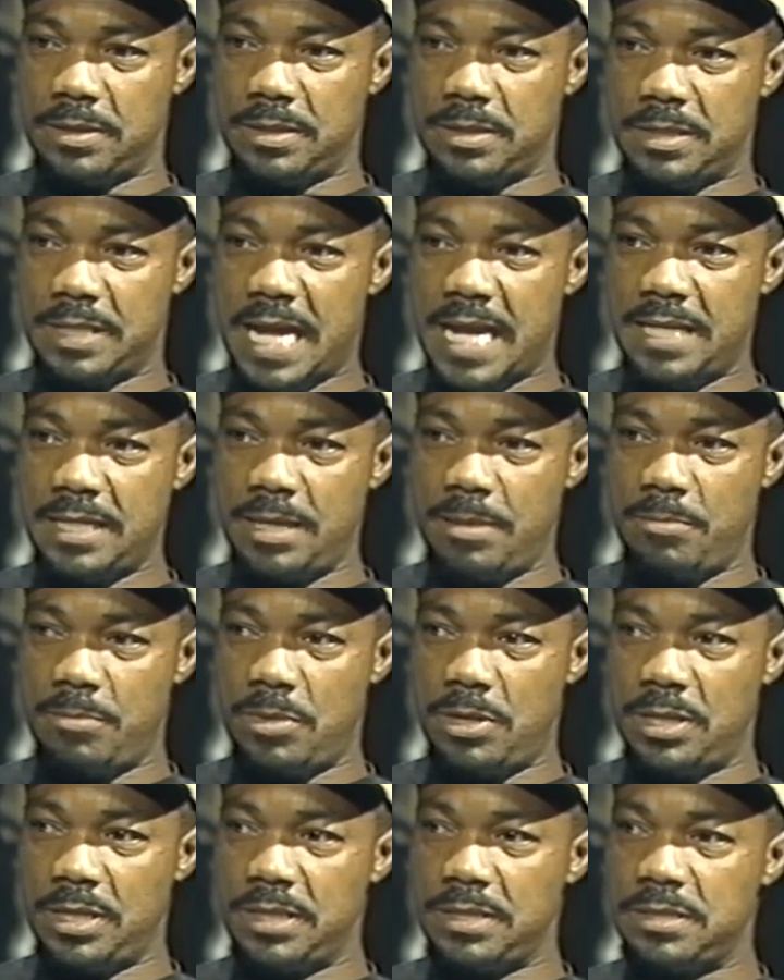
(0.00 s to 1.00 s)
that
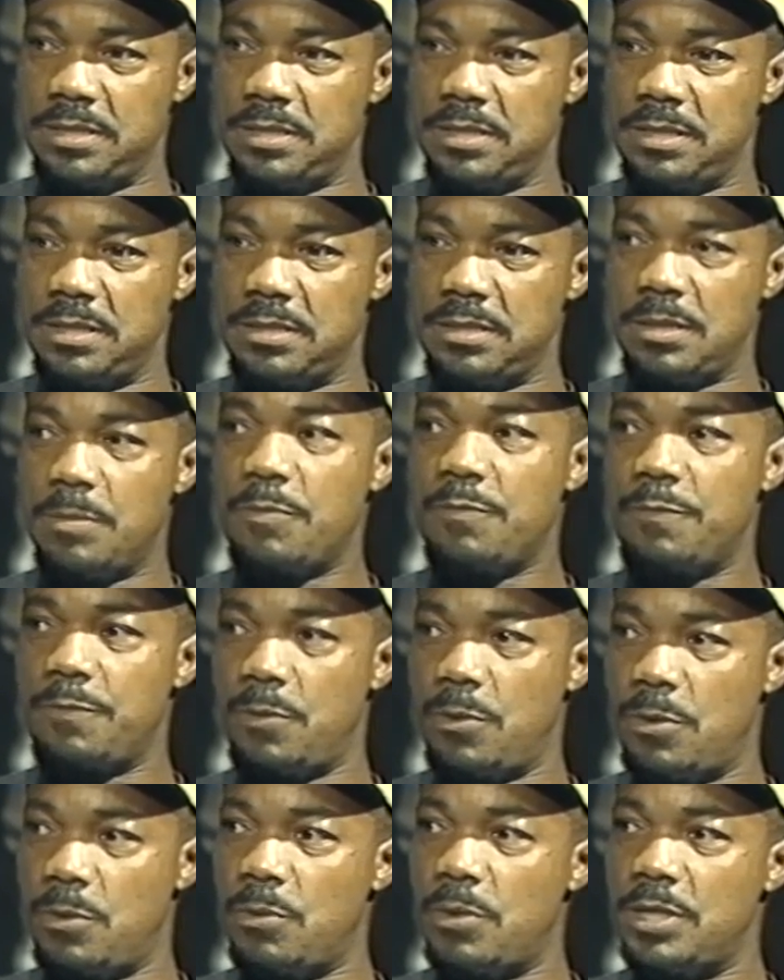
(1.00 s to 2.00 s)
embodies some of
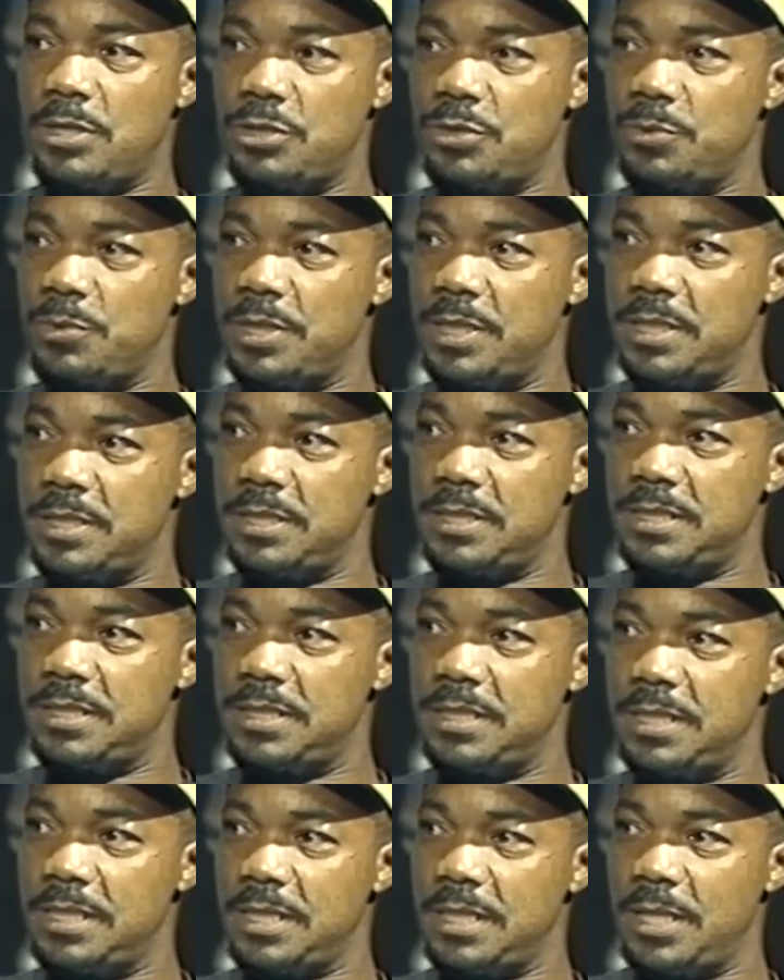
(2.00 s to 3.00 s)
our
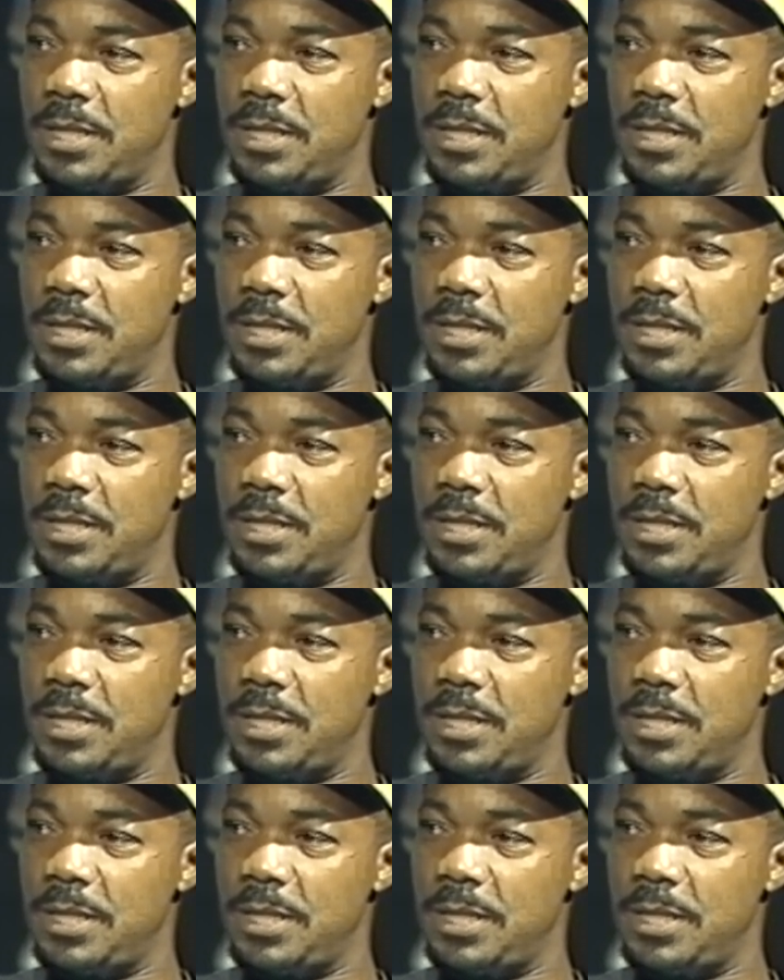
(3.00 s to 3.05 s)
watchwords.